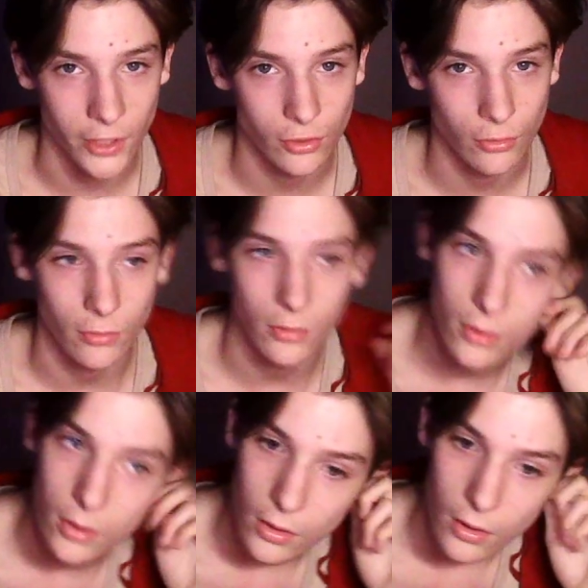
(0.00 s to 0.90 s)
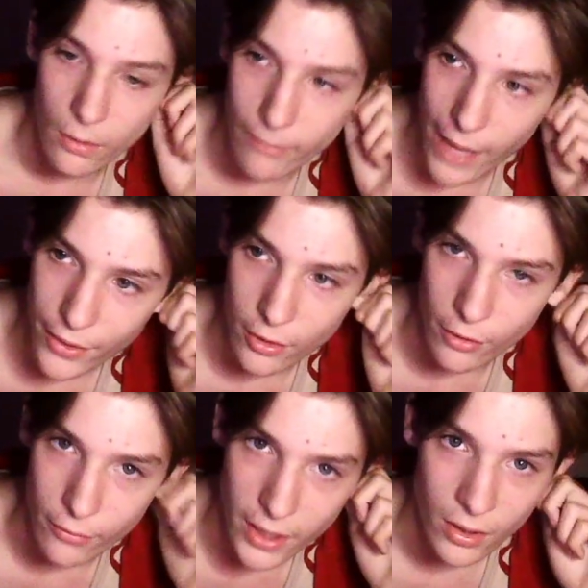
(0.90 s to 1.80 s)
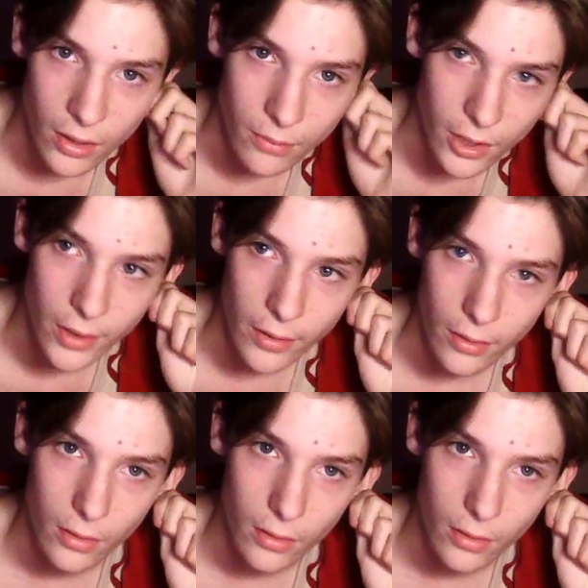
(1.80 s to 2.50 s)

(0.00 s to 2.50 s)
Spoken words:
school math curriculum done.